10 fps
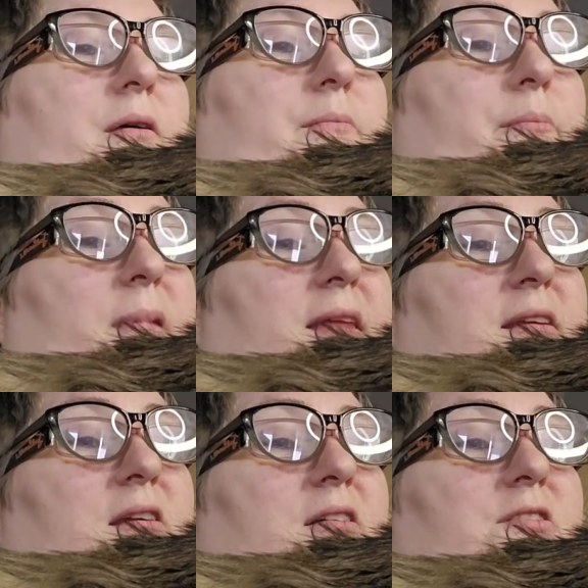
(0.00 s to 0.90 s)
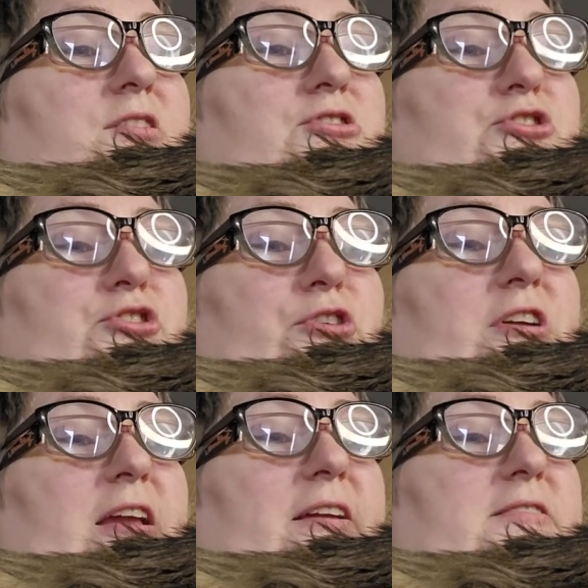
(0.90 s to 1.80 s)
Menion shook
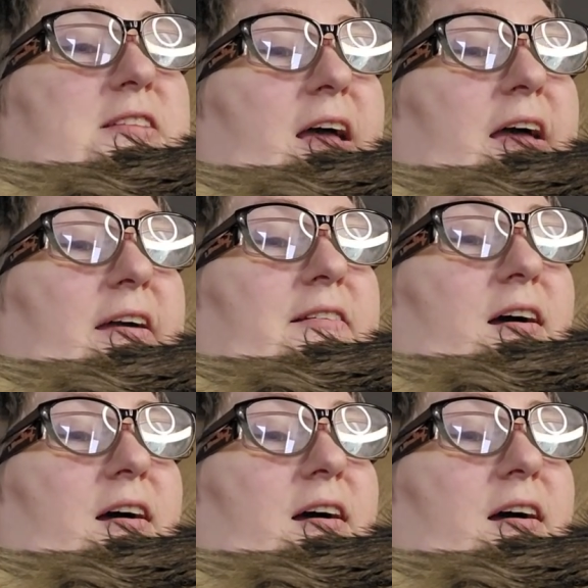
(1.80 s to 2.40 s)
his head